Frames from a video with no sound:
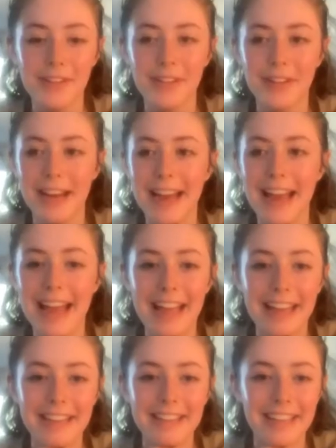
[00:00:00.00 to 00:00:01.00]
agree.
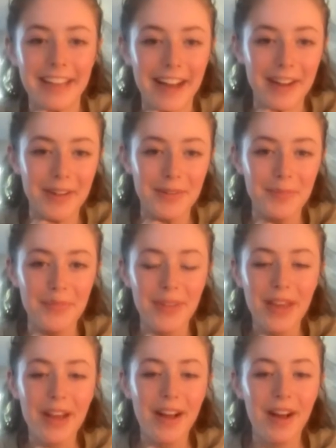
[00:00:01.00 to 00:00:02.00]
And
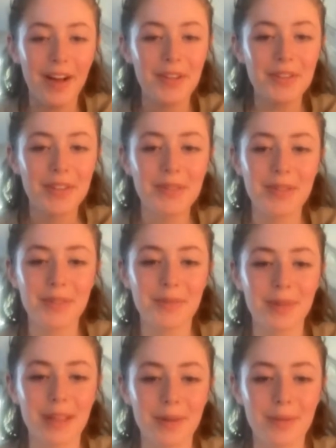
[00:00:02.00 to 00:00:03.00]
also just
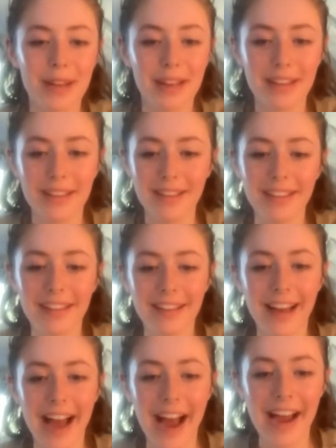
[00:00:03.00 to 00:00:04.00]
really quick,
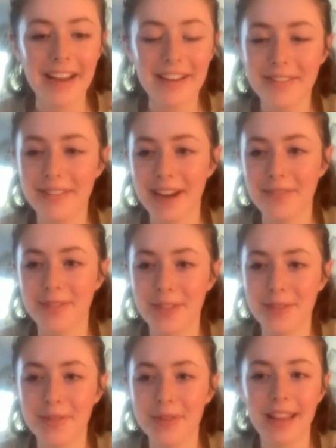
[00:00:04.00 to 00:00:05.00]
I have
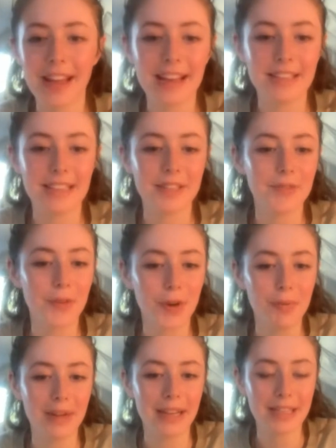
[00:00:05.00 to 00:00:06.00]
just realized it's
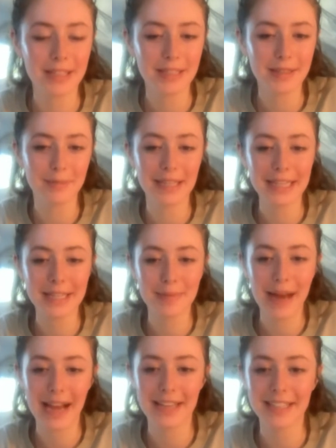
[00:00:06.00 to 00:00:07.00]
4 minutes
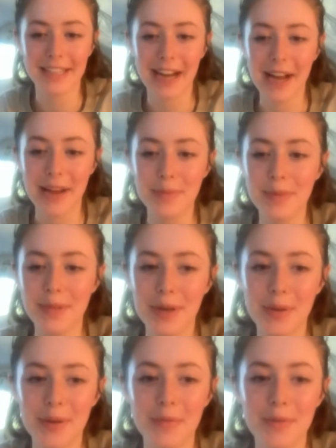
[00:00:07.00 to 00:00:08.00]
past time.
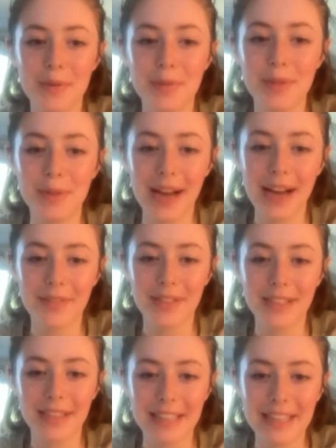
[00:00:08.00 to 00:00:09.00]
So if you do have
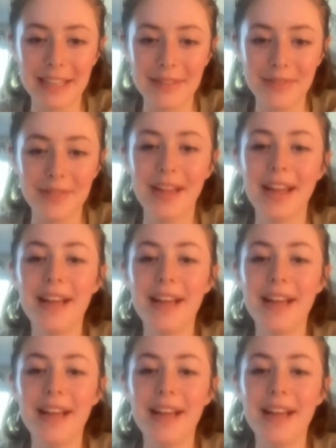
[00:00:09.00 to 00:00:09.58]
to leave,